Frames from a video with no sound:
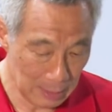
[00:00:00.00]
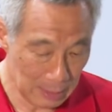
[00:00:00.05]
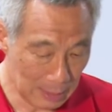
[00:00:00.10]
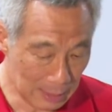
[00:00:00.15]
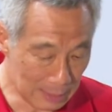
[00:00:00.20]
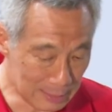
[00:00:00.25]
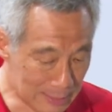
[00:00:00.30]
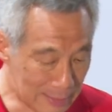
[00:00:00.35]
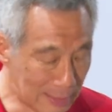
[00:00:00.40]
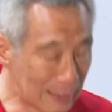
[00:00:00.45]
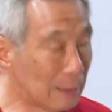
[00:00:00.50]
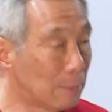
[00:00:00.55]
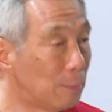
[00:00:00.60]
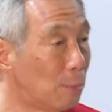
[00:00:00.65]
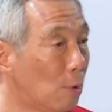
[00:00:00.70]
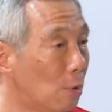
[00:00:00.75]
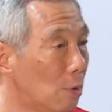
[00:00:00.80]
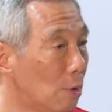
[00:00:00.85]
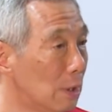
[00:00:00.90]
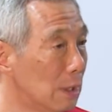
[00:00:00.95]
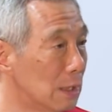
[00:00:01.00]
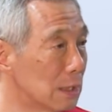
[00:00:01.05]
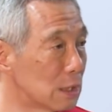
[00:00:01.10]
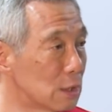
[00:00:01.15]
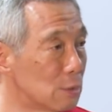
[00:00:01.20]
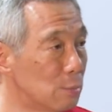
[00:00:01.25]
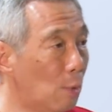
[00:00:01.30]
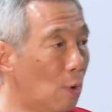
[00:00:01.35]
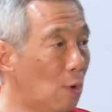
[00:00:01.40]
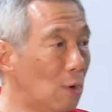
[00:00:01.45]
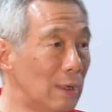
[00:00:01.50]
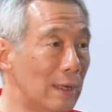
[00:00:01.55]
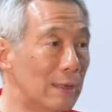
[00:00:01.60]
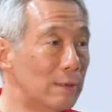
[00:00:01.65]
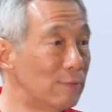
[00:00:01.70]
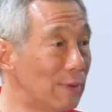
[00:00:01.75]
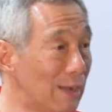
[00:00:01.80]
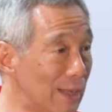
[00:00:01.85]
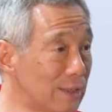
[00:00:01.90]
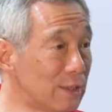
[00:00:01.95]
And Singapore, a small
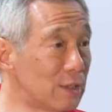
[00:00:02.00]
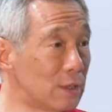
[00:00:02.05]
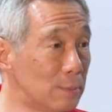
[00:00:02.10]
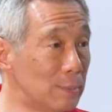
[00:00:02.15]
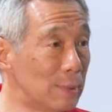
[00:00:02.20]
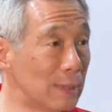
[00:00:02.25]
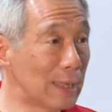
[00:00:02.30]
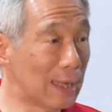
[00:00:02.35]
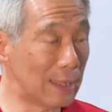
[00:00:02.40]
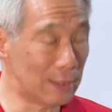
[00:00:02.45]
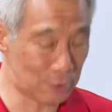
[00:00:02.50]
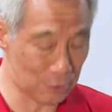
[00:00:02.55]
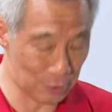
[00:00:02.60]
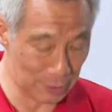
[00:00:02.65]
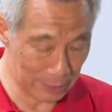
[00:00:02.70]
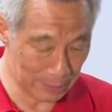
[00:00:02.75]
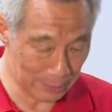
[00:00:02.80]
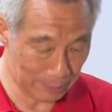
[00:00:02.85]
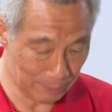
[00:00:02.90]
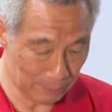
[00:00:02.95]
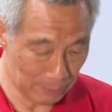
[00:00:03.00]
and vulnerable country,